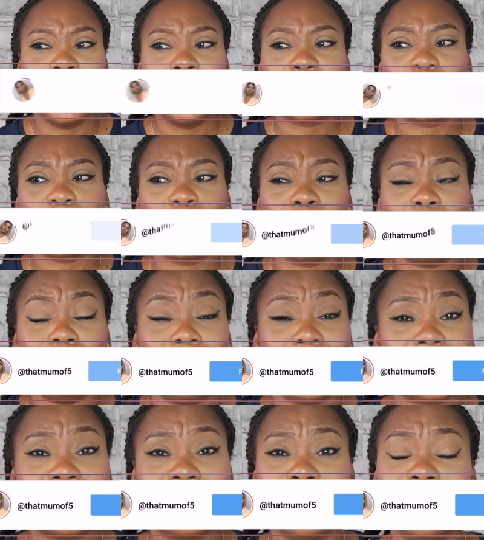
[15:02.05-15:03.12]
So
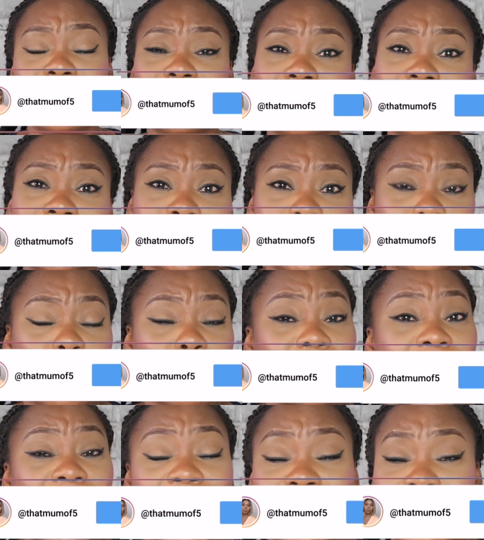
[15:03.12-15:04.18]
basically, these jobs
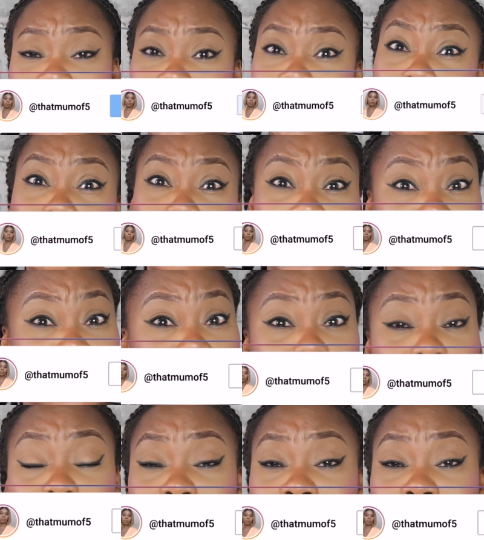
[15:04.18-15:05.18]
are easy peasy to